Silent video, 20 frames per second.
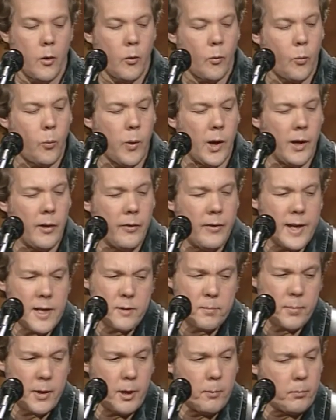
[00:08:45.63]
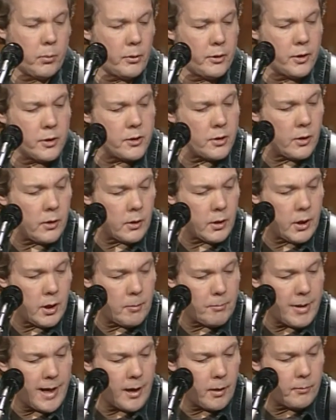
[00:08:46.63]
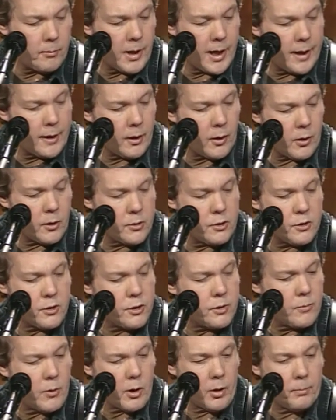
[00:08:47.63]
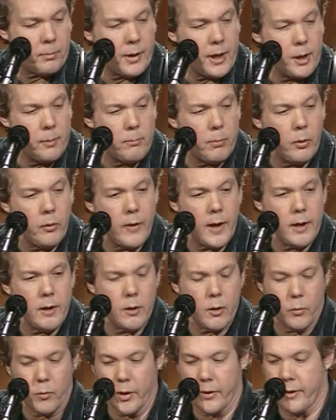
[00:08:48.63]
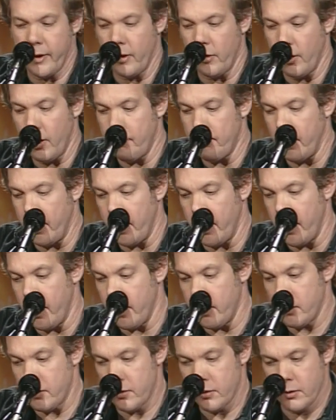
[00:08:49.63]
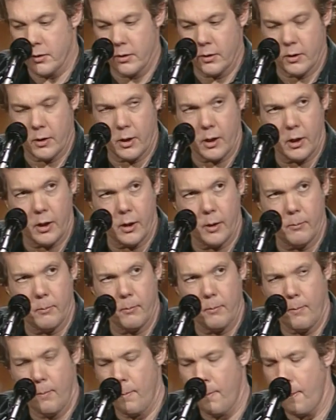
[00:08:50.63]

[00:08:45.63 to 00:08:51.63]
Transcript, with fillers: Well, these people you're talking about, by and large, are smart people. They know what they're up against. Um,